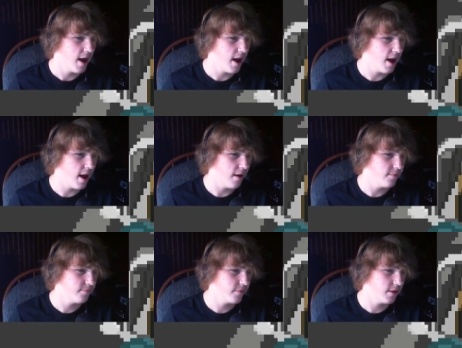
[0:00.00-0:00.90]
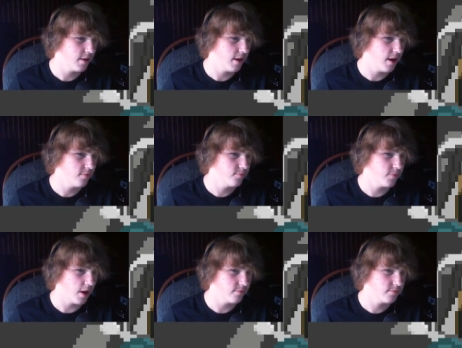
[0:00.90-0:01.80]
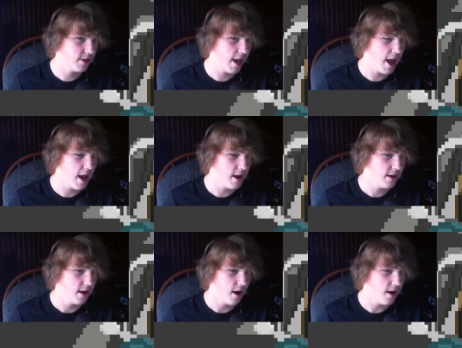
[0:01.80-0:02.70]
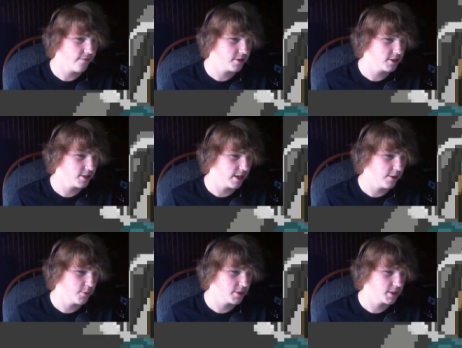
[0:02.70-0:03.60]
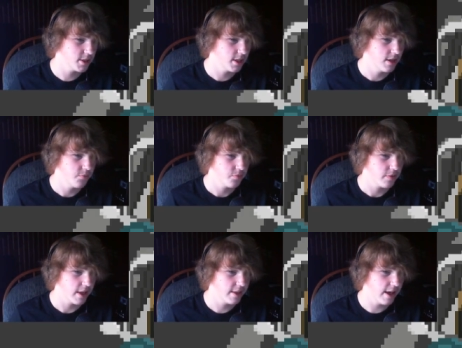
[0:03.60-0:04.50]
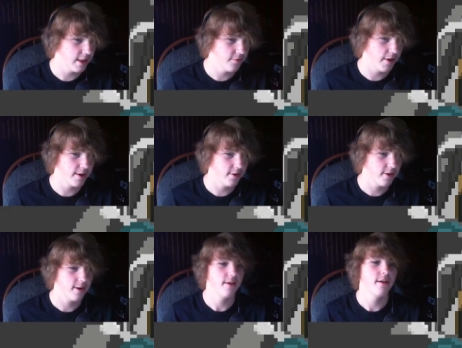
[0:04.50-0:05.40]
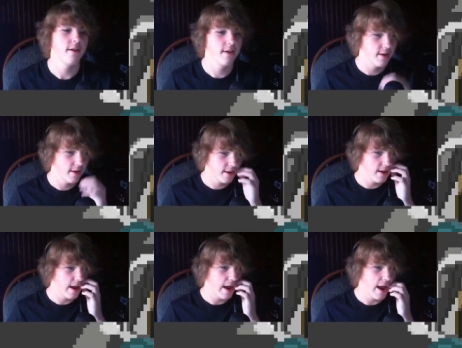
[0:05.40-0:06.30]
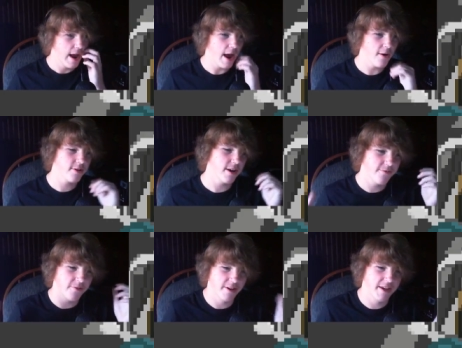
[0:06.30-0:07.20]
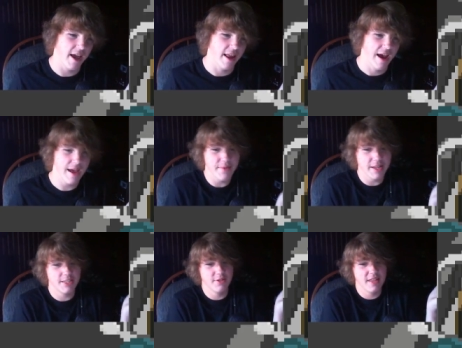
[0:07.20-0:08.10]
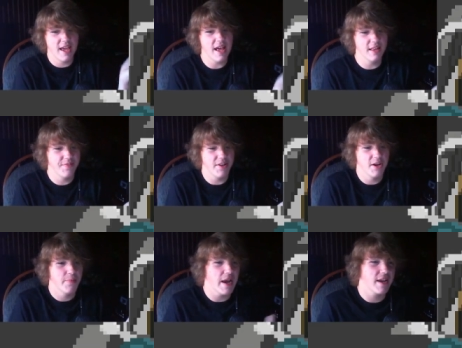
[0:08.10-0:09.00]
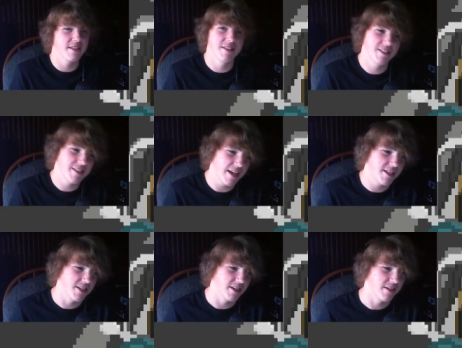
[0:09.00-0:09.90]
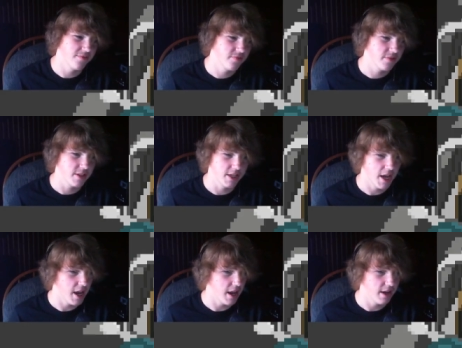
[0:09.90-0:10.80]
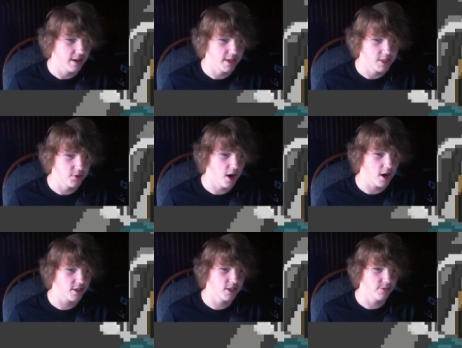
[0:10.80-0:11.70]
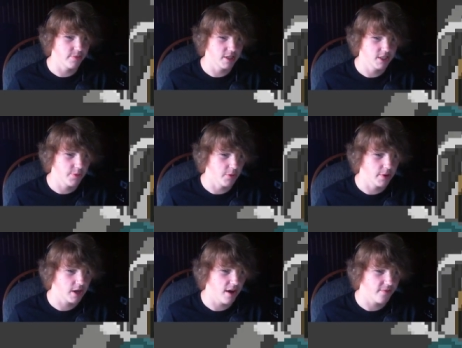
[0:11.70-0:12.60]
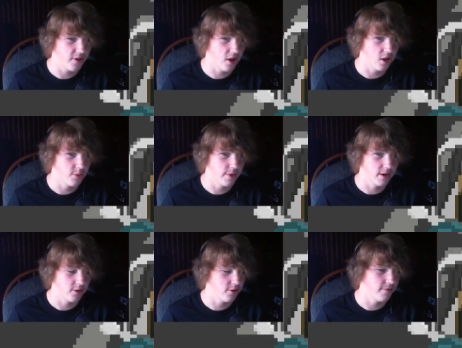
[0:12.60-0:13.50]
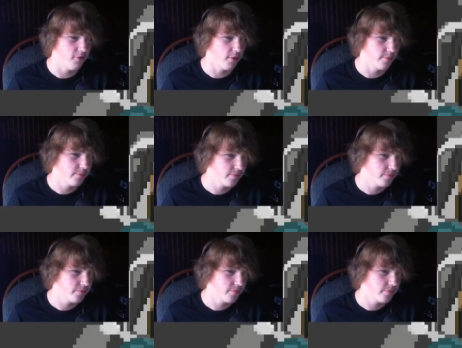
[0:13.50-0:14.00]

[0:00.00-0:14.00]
Uh, uh, uh, yeah, obviously it was in the elevator. How could I forget? I met you in the elevator back at the station. Yeah, and you knocked into me and spilled my coffee all on my uniform.